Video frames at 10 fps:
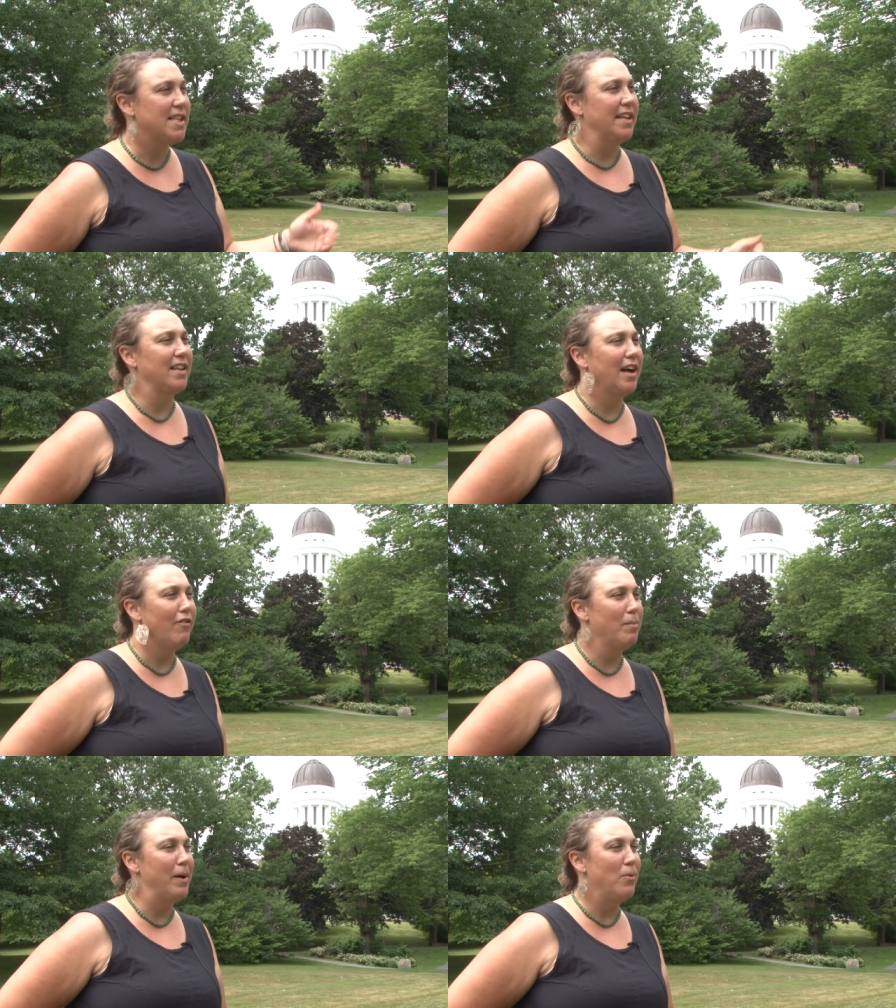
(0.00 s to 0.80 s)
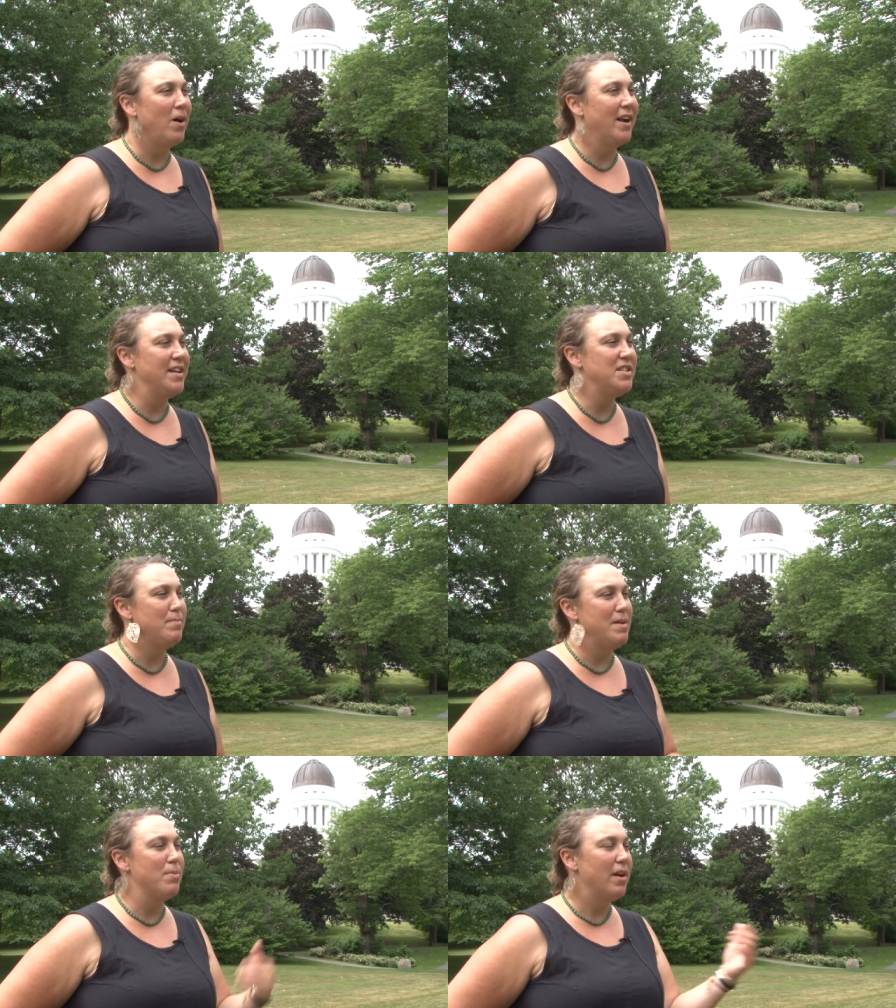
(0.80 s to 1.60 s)
that the government wanted to
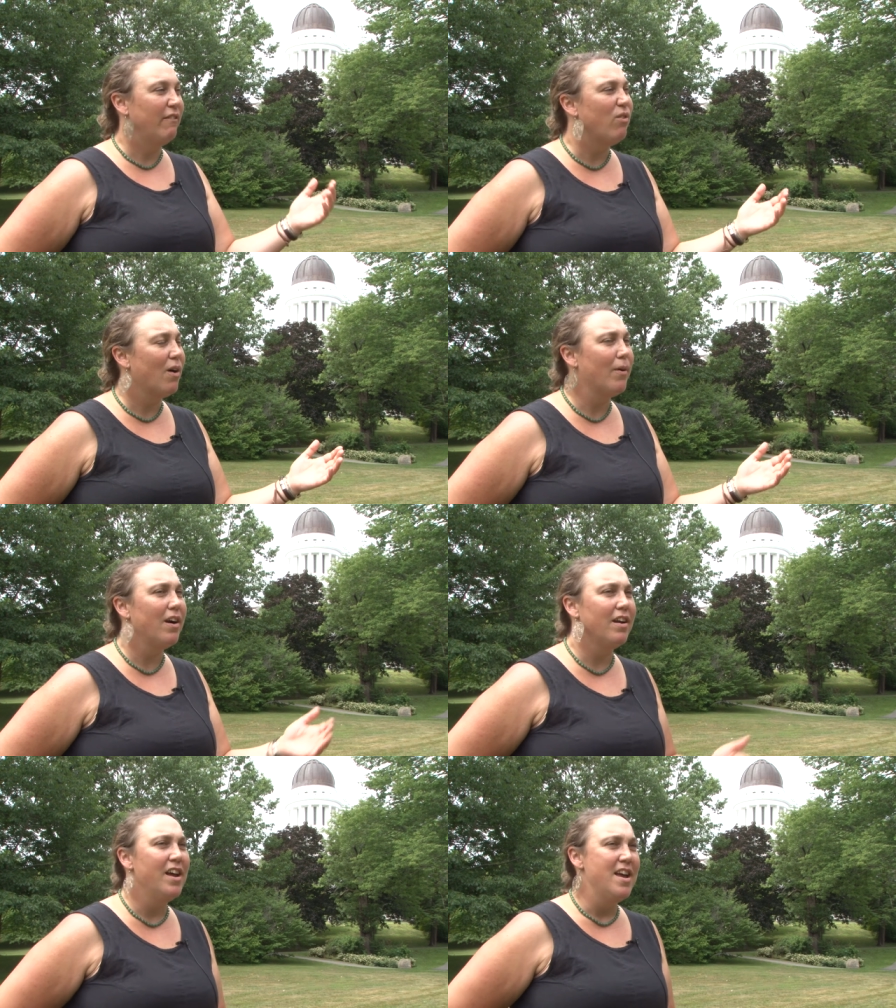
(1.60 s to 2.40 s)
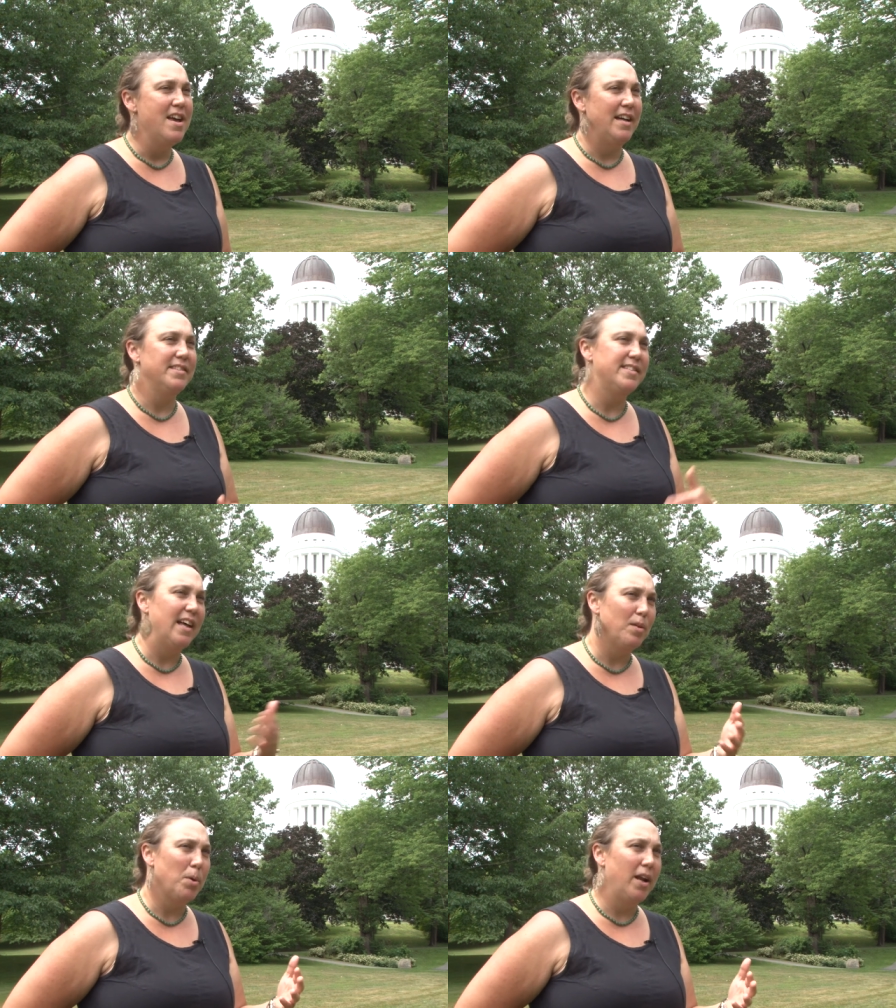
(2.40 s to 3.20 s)
be putting forward and
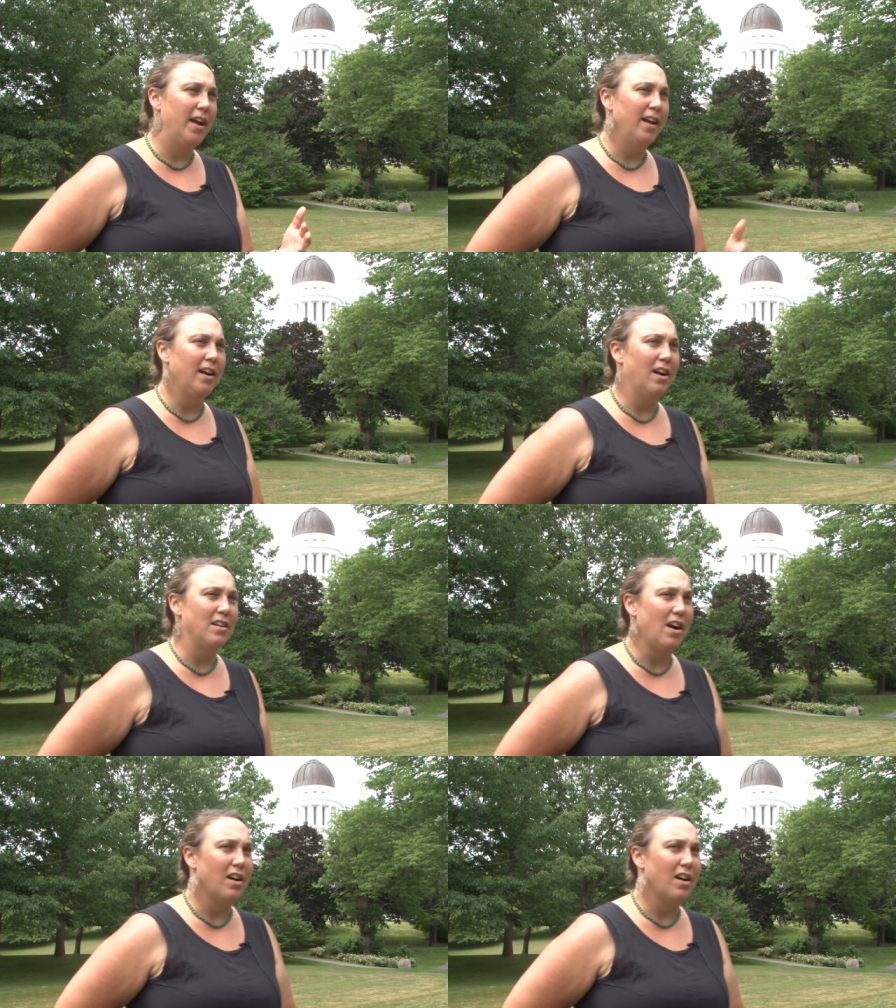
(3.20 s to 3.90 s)
celebrating our,